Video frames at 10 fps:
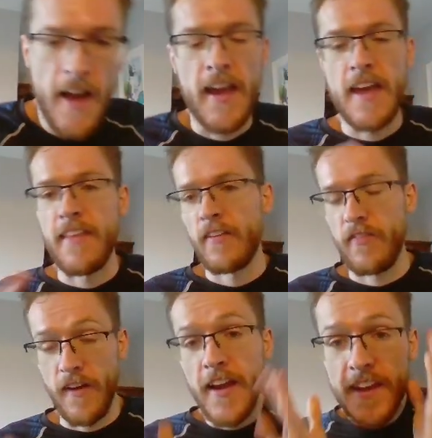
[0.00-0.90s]
Okay, that's
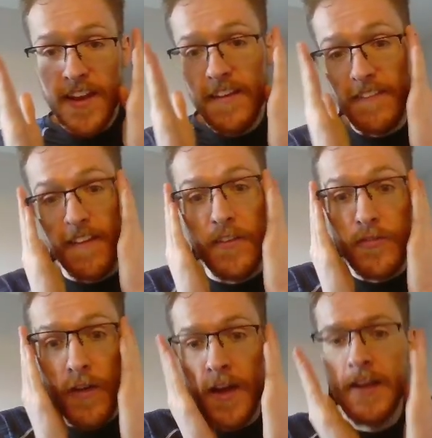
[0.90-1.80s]
fine. That's
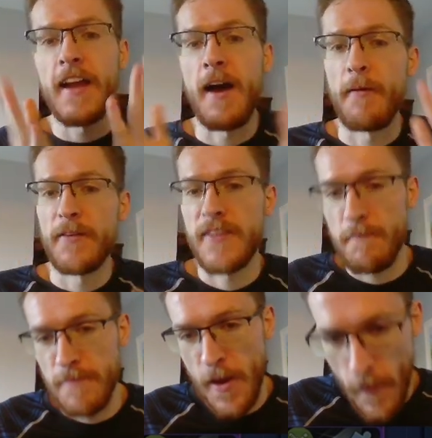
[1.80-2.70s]
fine. I'll
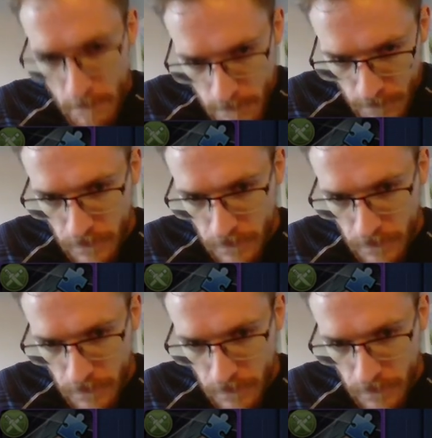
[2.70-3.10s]
accept that one.